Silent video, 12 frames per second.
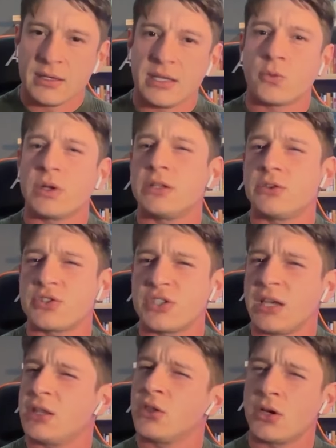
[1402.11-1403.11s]
And what did you
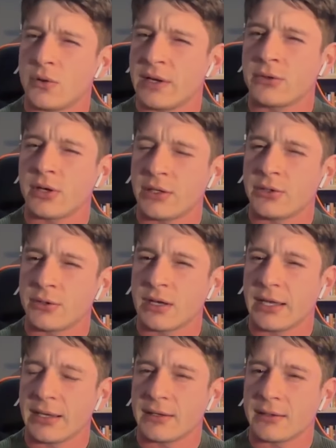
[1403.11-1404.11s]
say? No, I don't
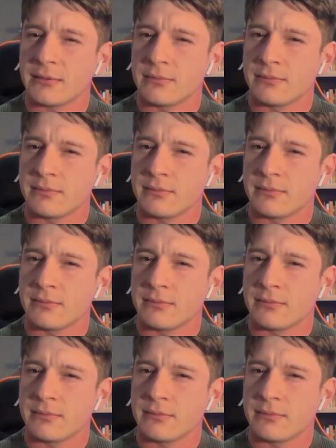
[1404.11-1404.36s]
like it.